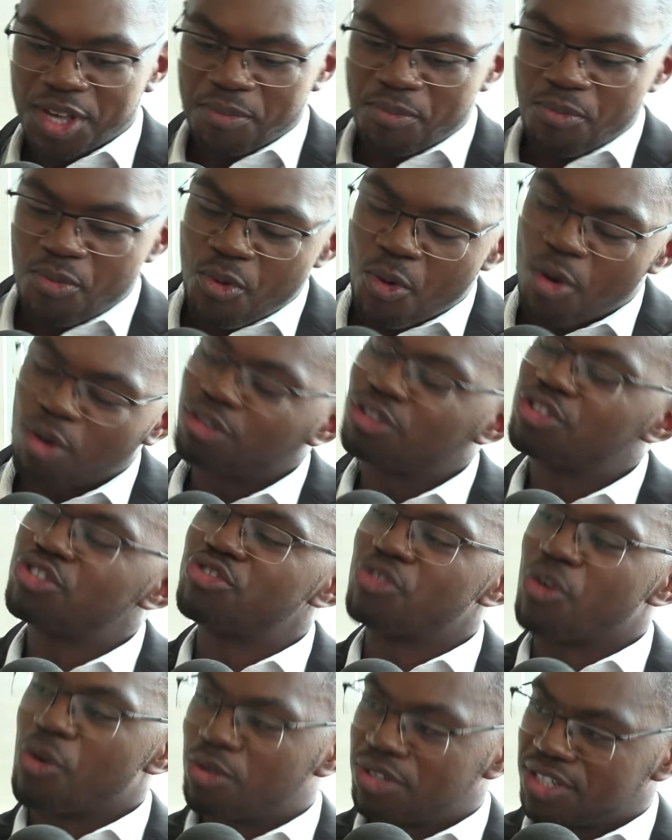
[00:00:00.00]
are broad mm.
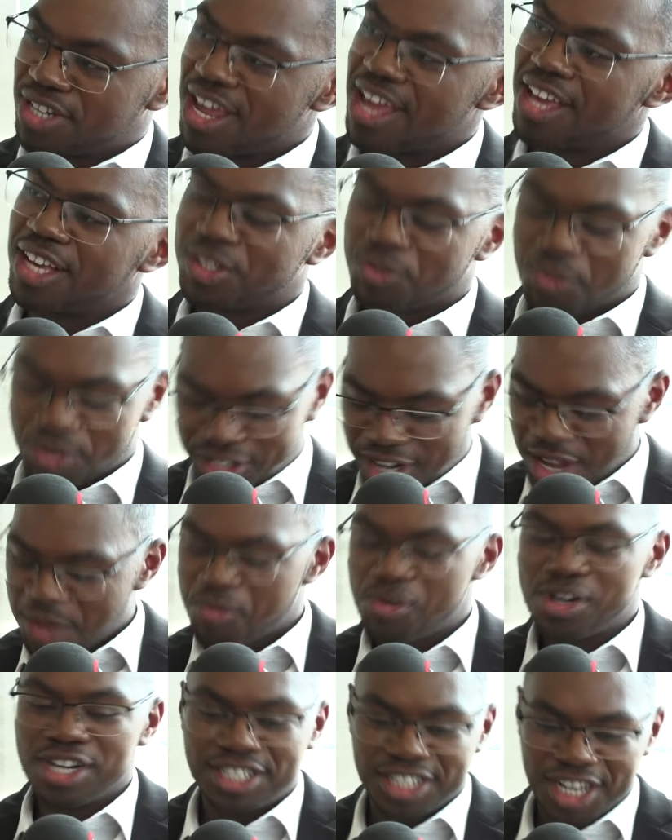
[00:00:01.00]
stroke takes, which mm. I
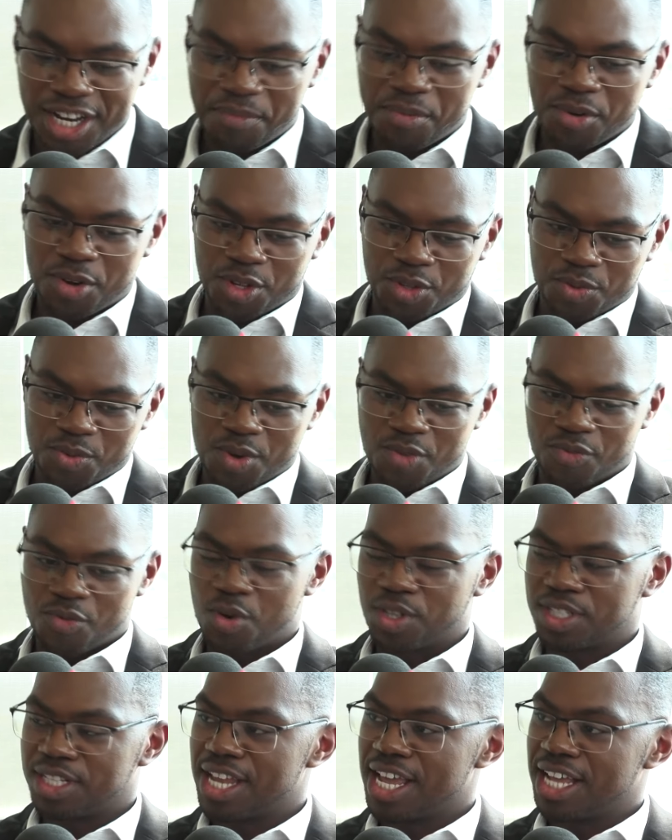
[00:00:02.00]
appreciate because we, of
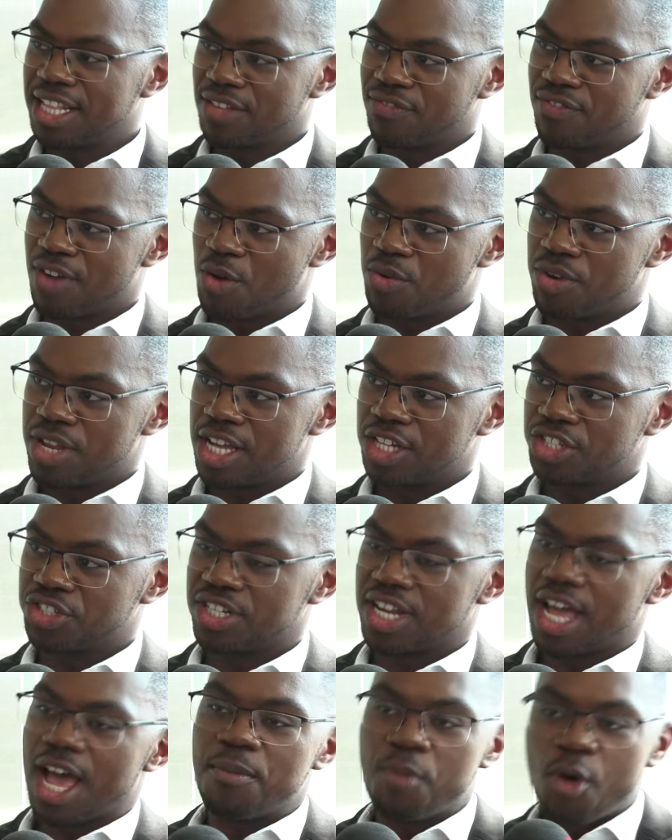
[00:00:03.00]
course, laying the
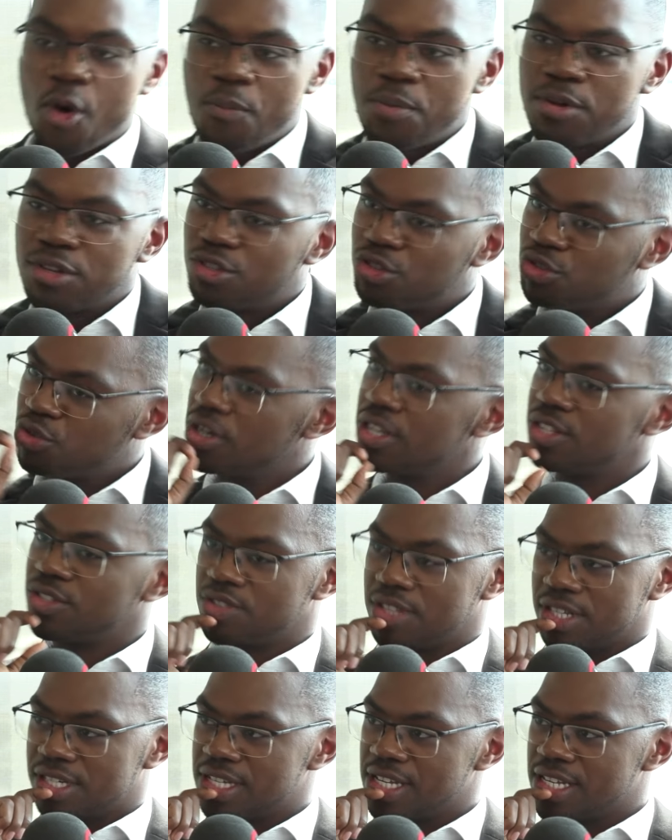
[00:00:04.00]
foundation. I'm hoping to drill
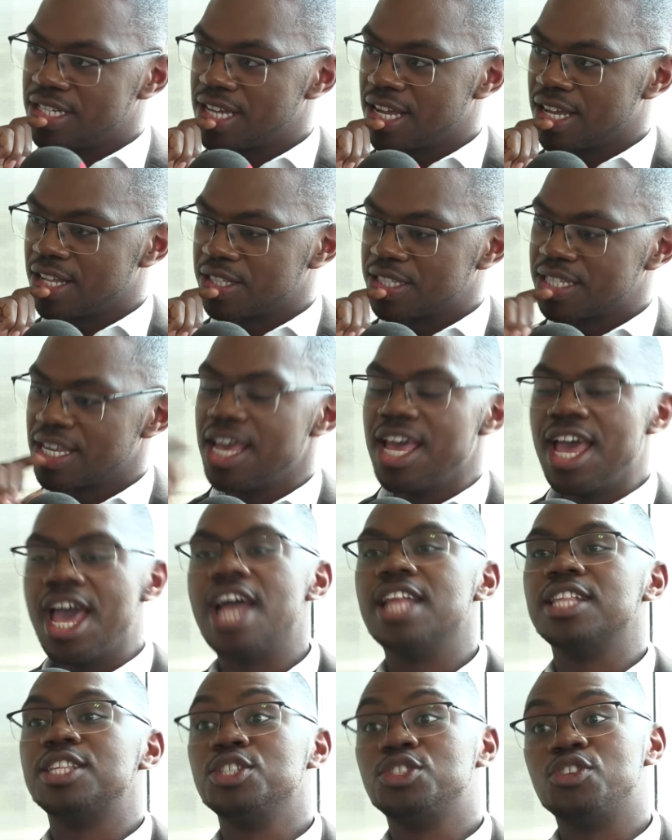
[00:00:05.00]
into the details.
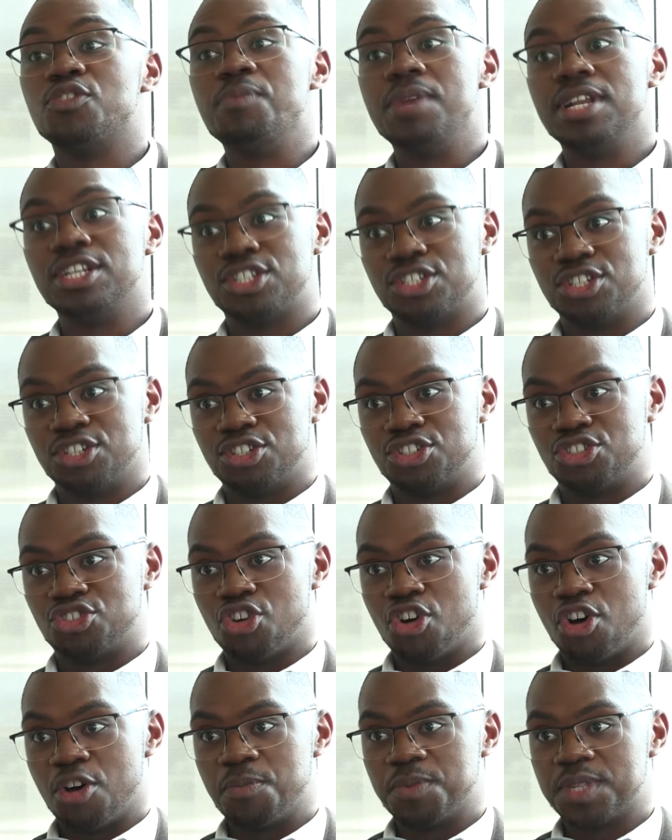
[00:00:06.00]
And since you've mentioned
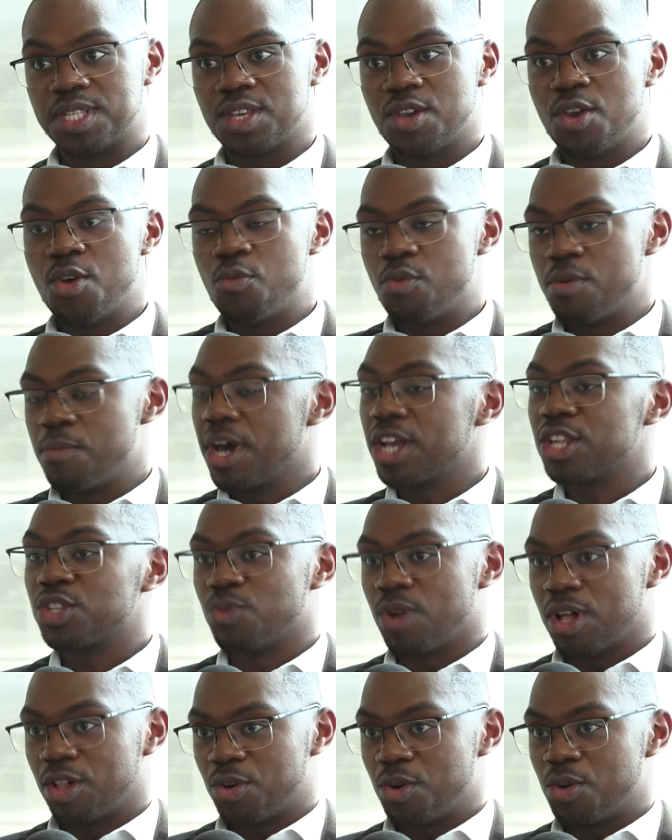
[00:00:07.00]
jobs, we might
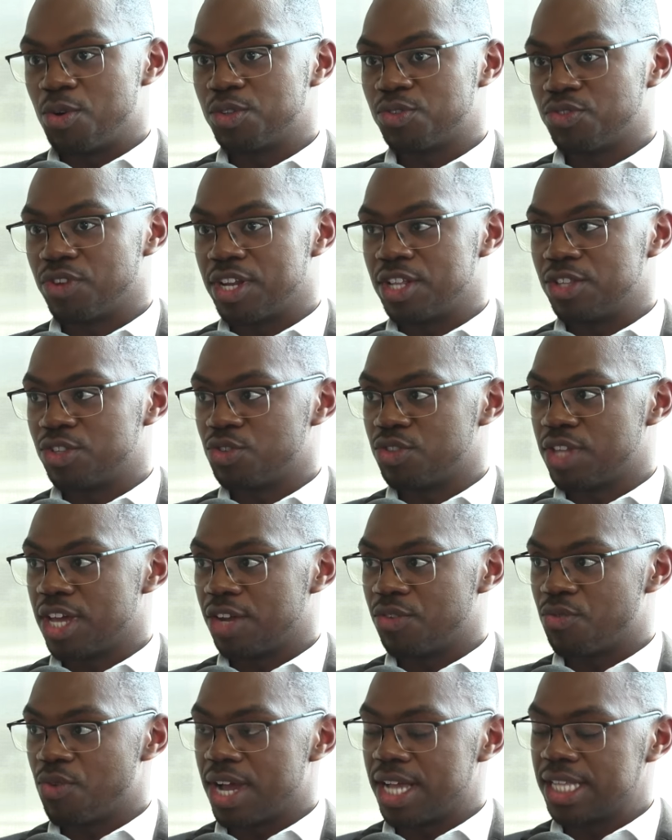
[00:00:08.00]
as well go straight into
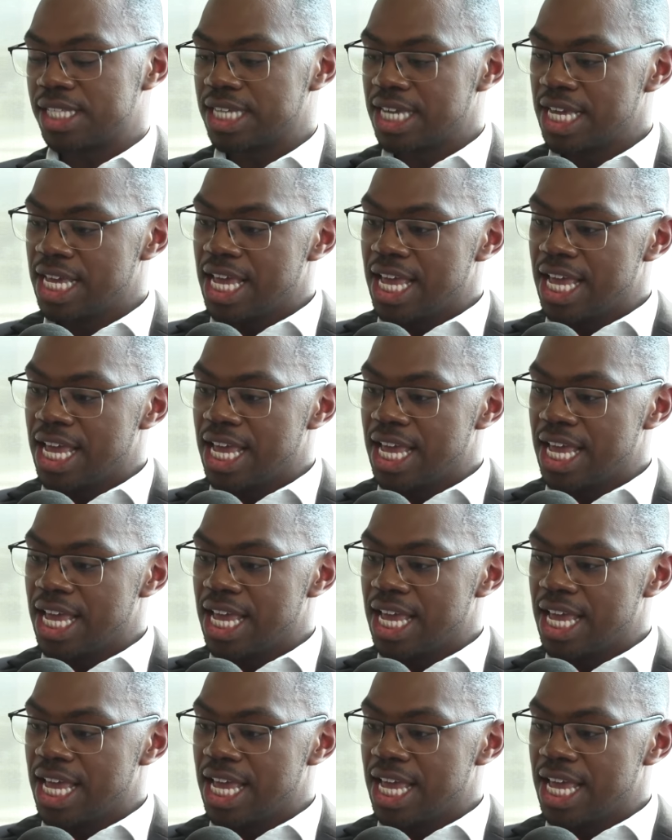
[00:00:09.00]
that, right?